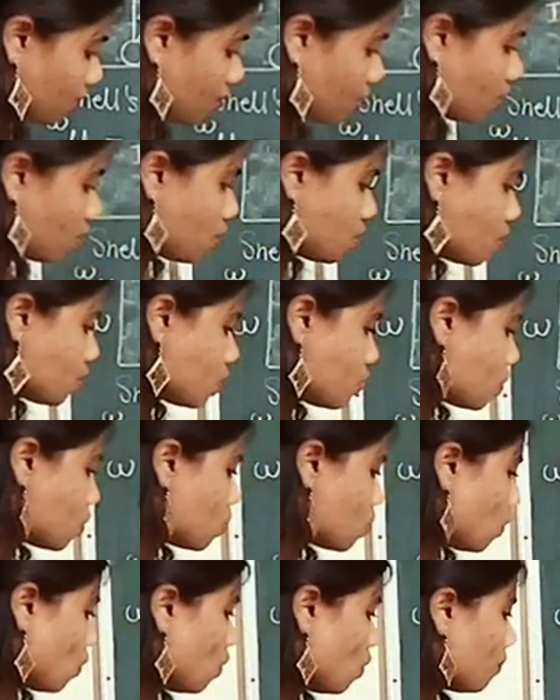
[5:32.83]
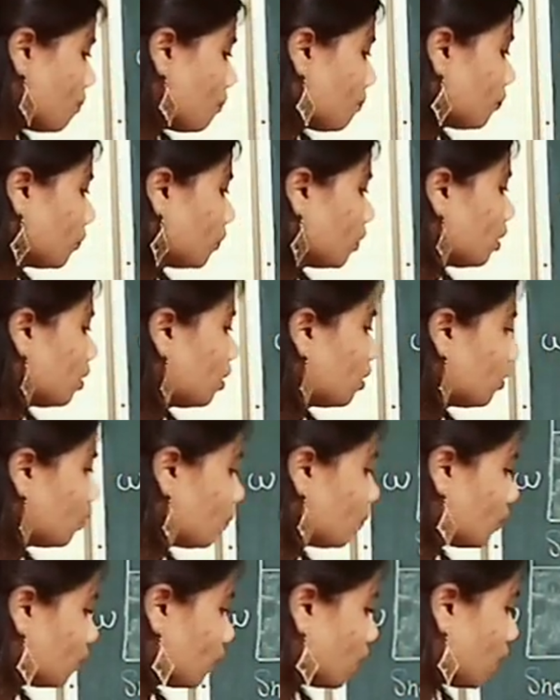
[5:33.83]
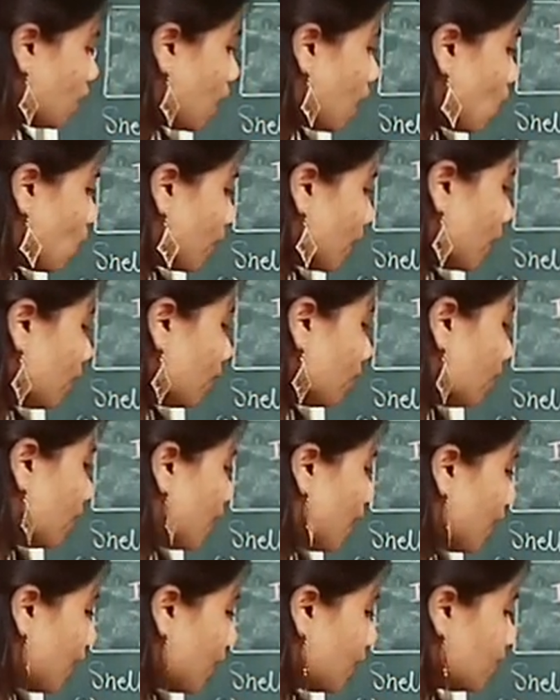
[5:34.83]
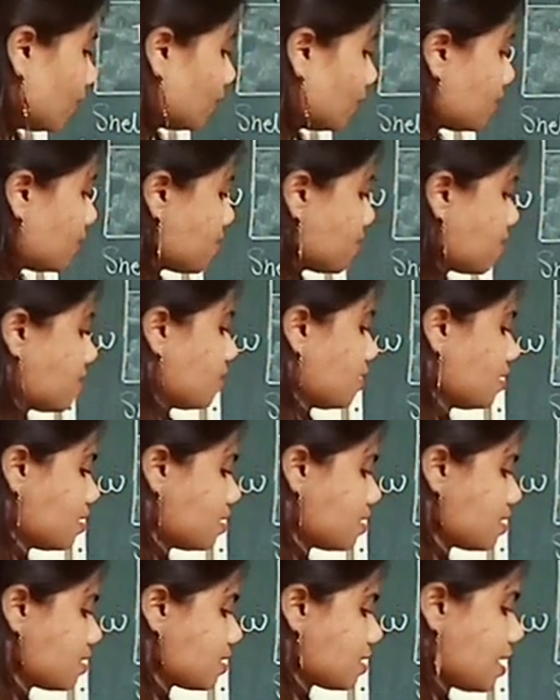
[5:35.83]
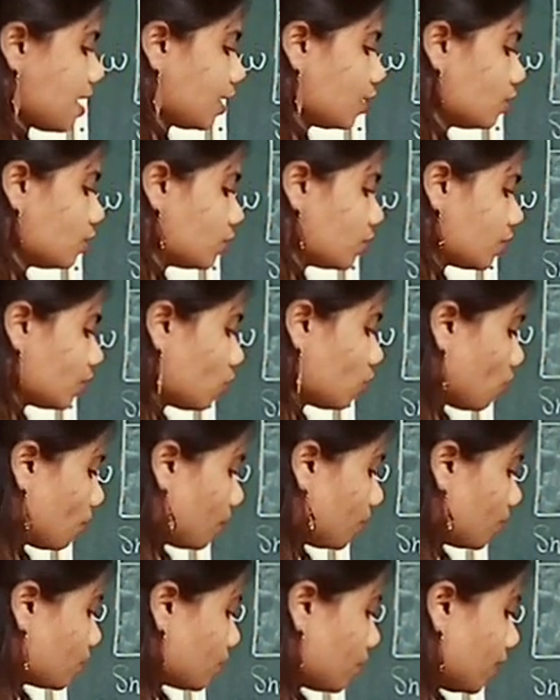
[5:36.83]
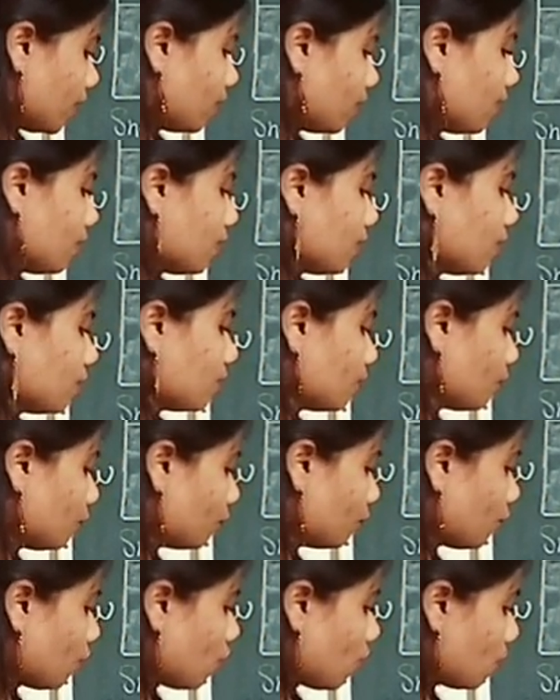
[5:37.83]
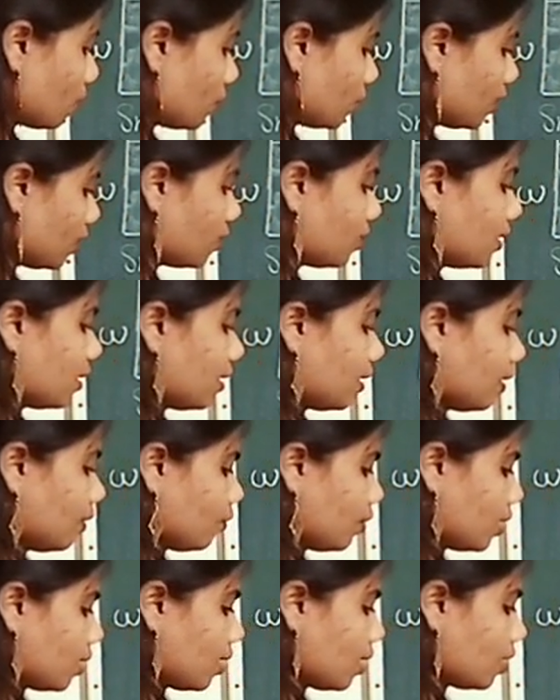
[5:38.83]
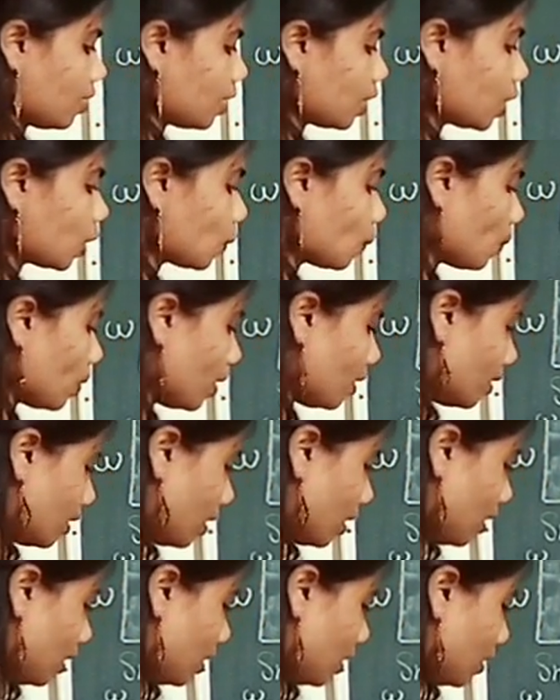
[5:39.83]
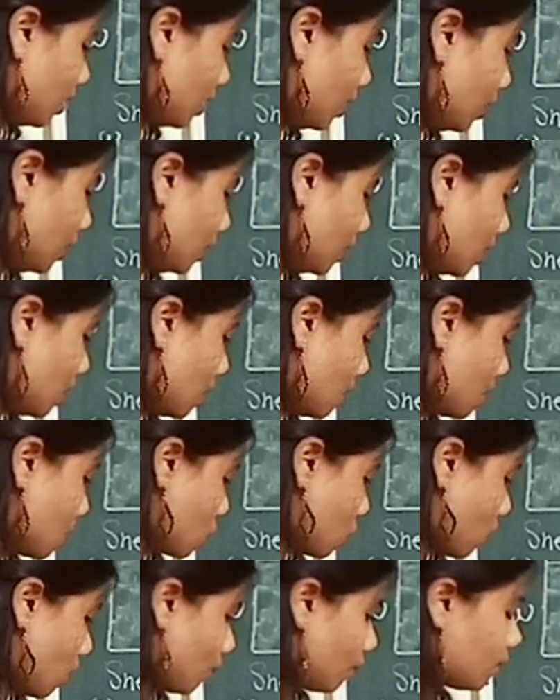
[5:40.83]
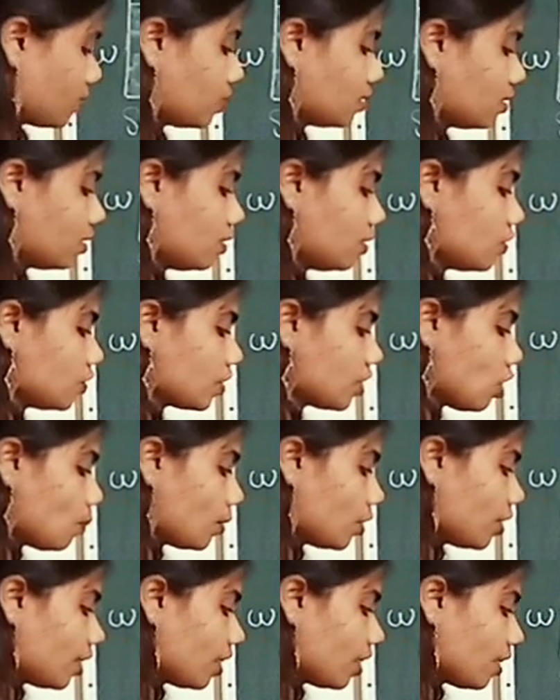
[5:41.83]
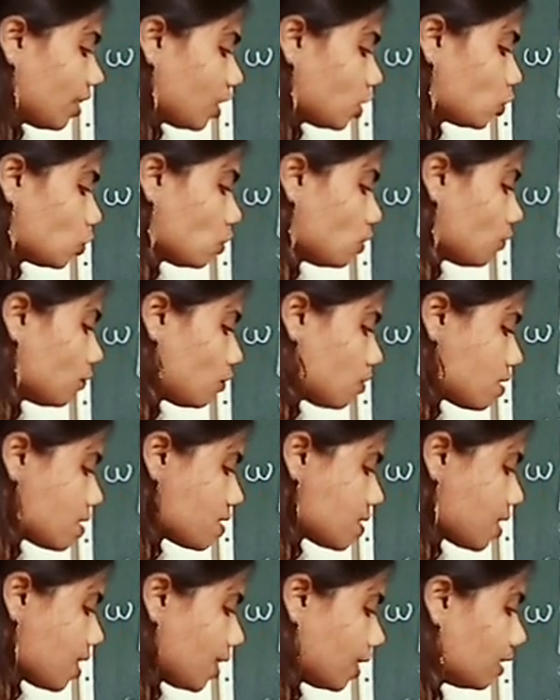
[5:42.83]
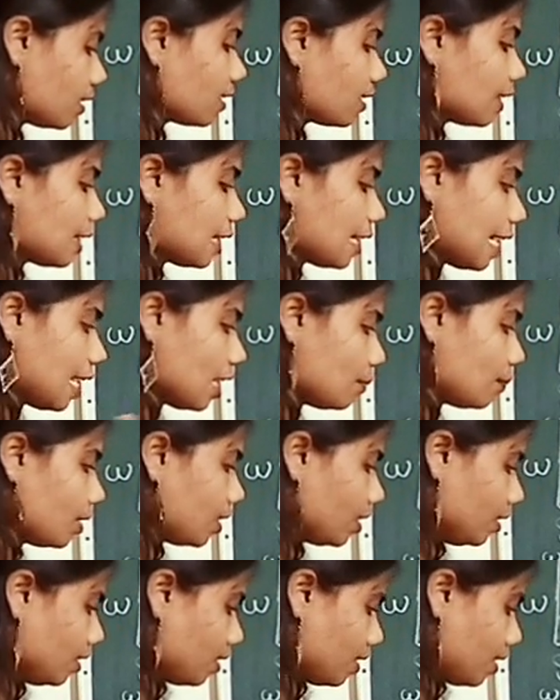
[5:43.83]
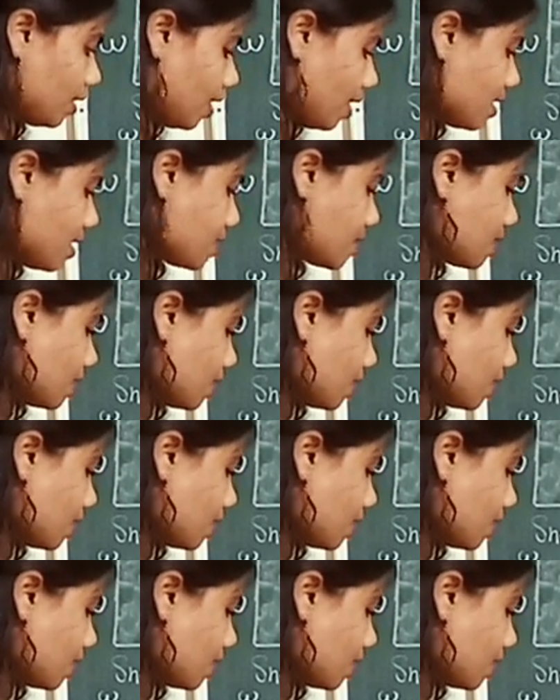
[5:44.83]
So, how can we write this sine trigonometry formula? We can equate it in terms of trigonometric ratio for sine can be written as